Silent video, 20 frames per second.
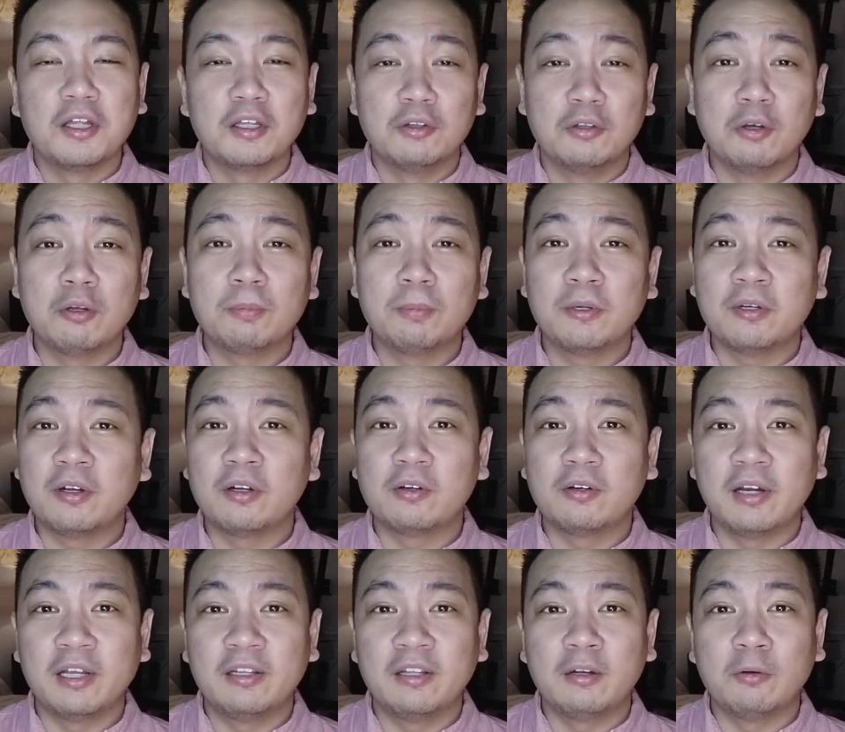Don't put on
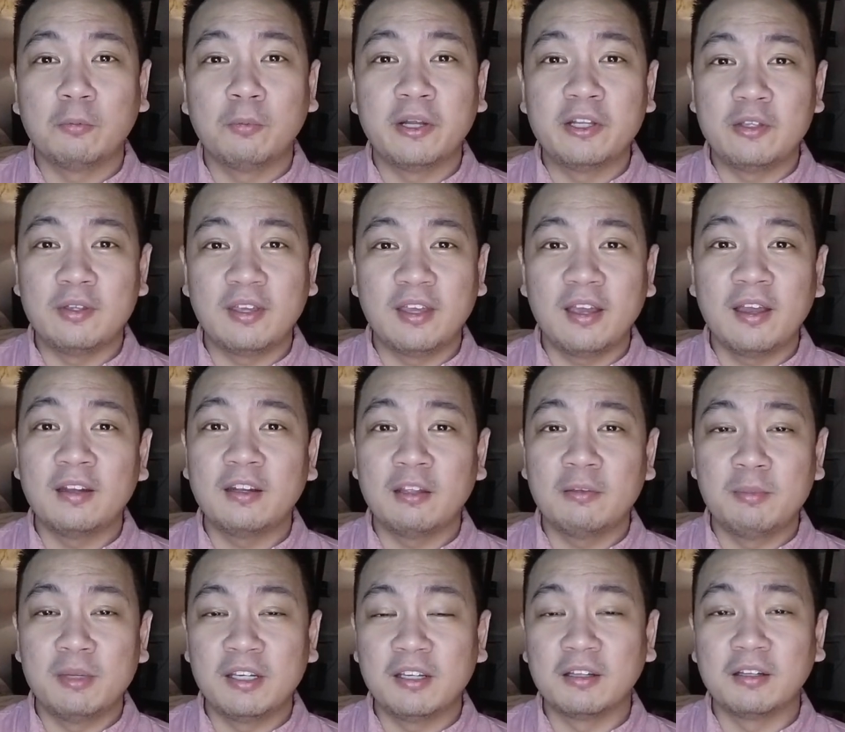credit what you can't
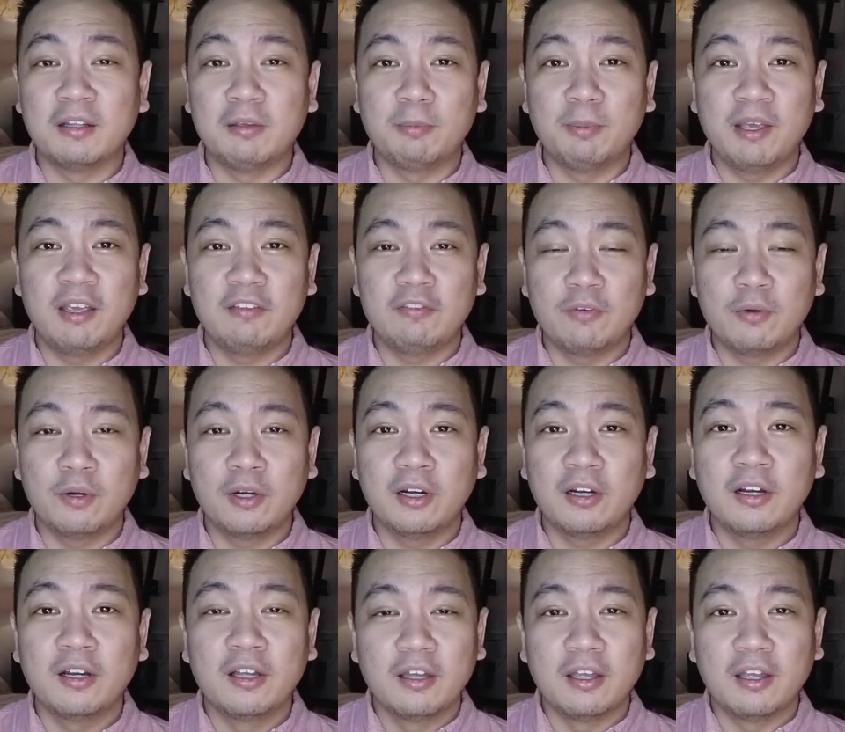immediately pay
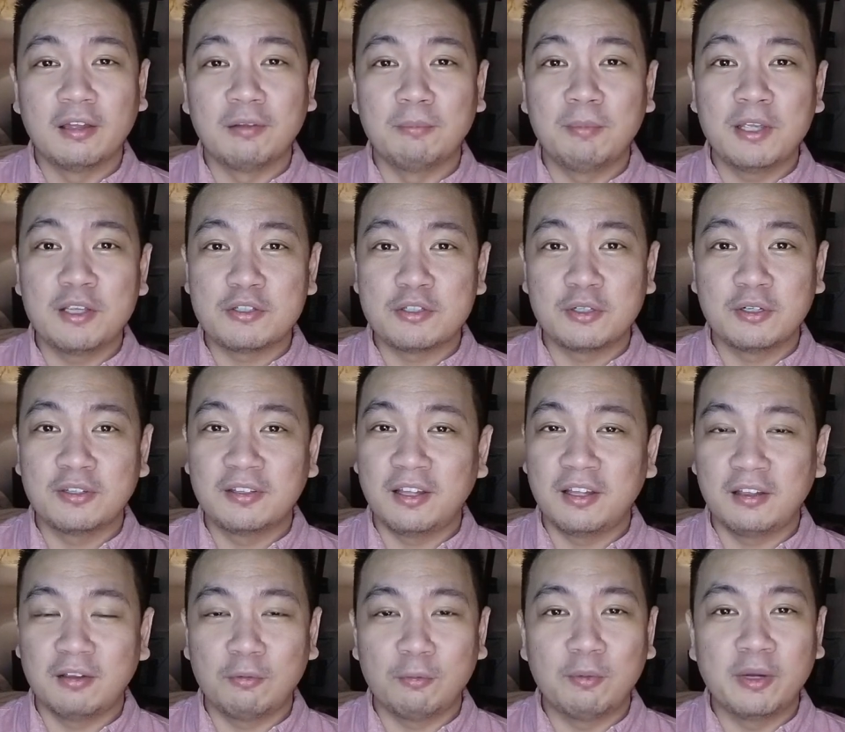for, and make sure
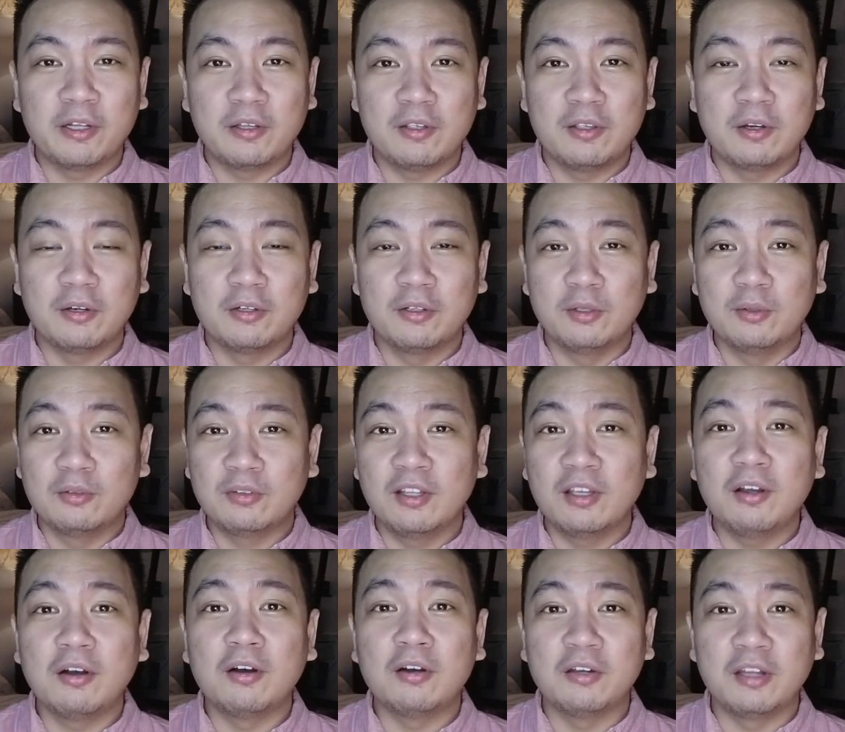that what you're
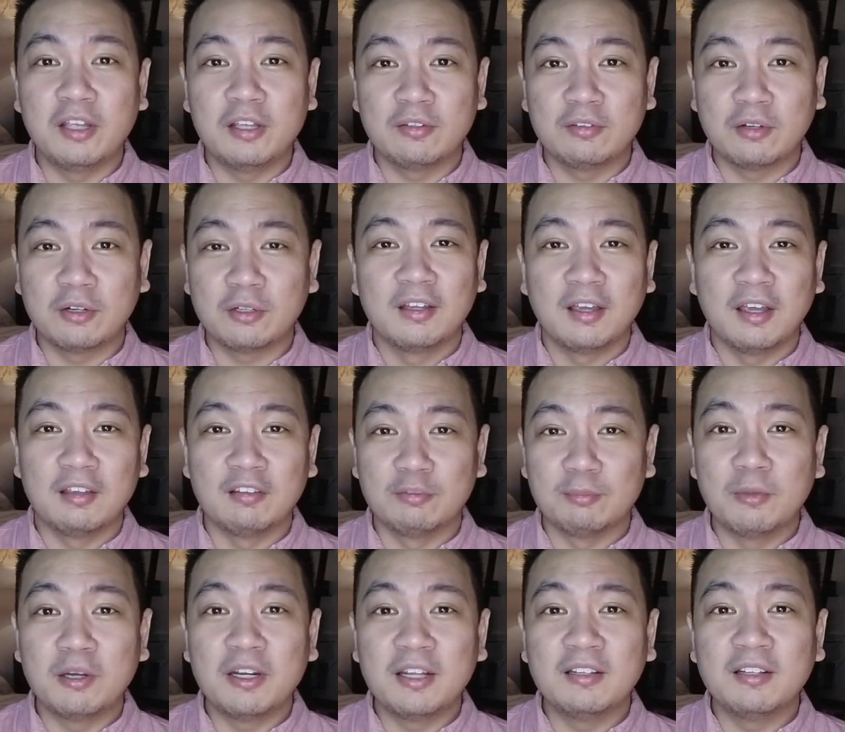using on eToro is
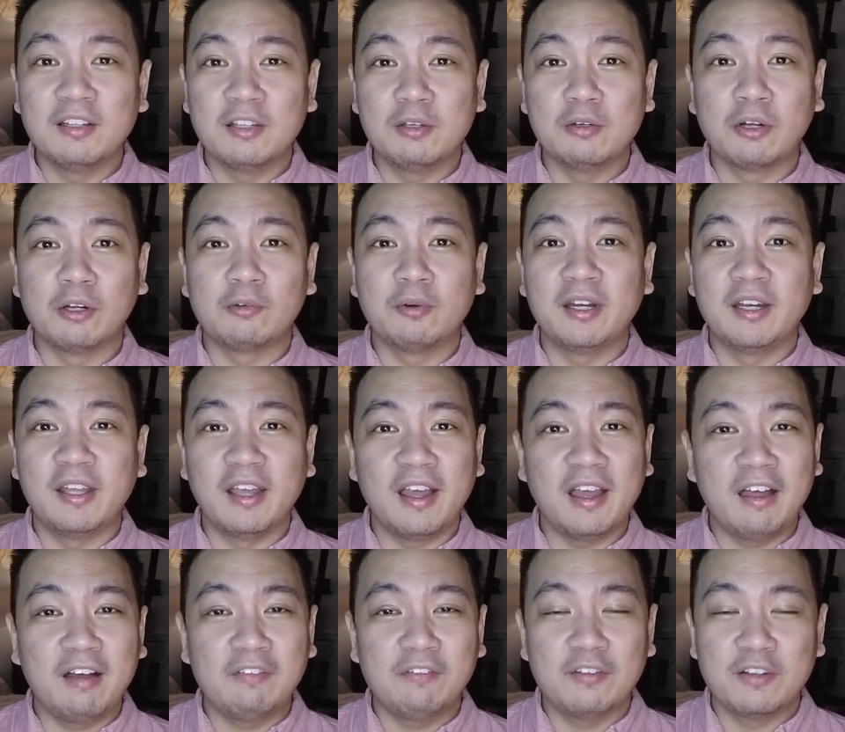money that you already
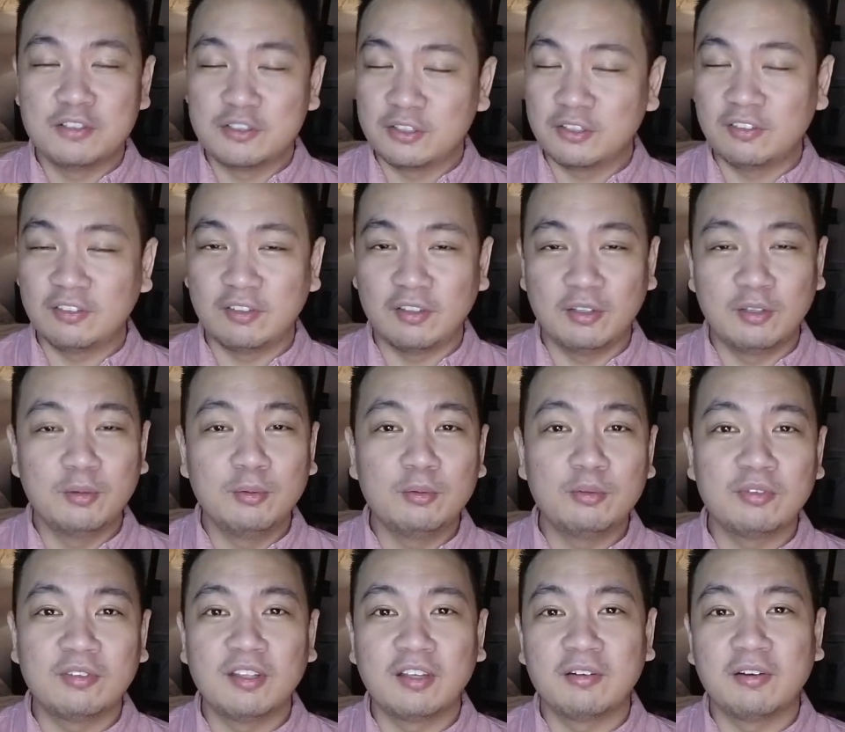have. Just
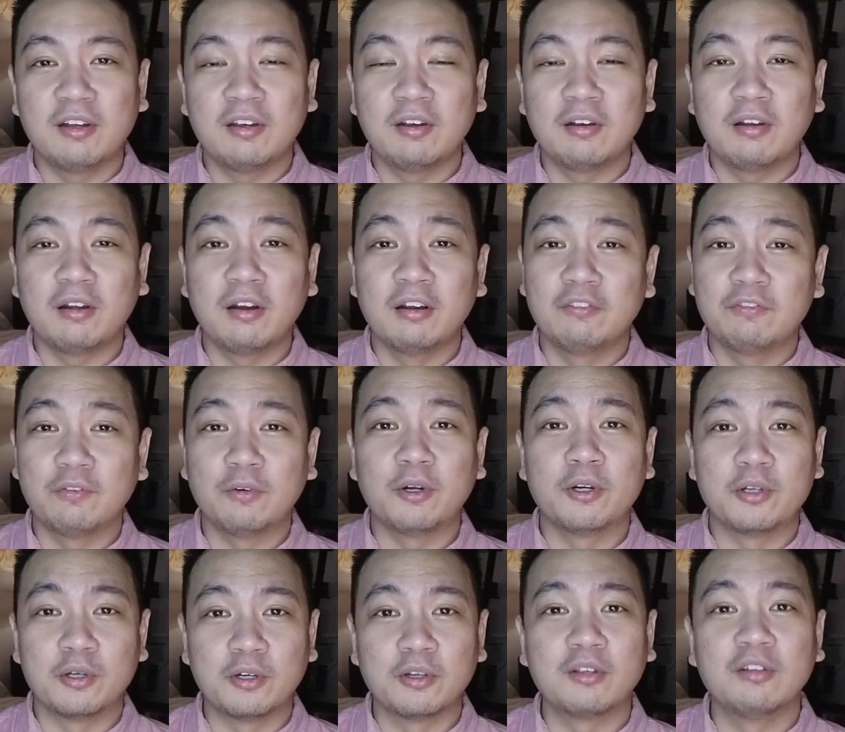use the credit card for
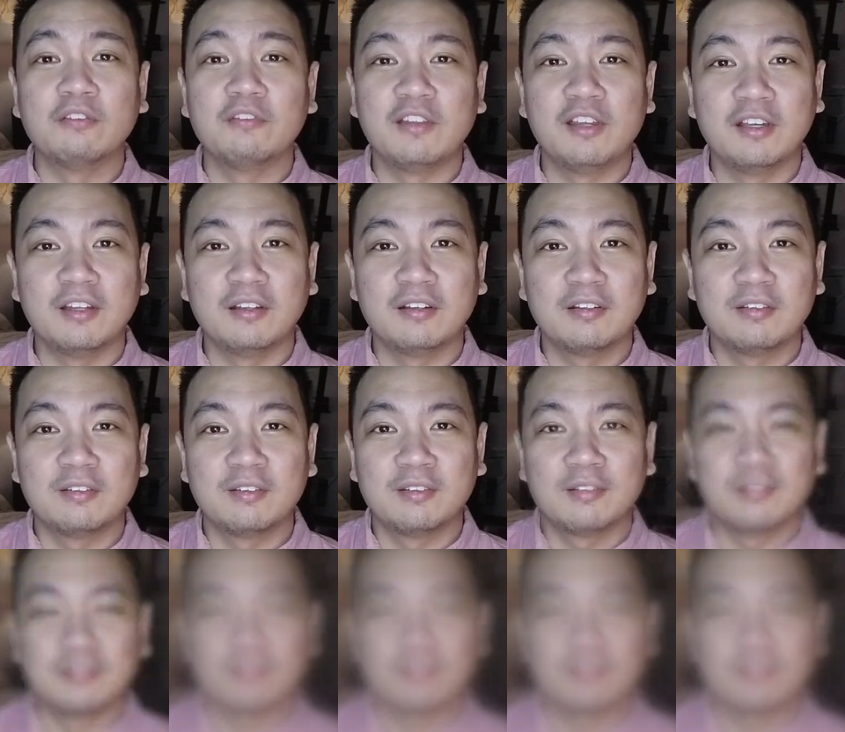your convenience.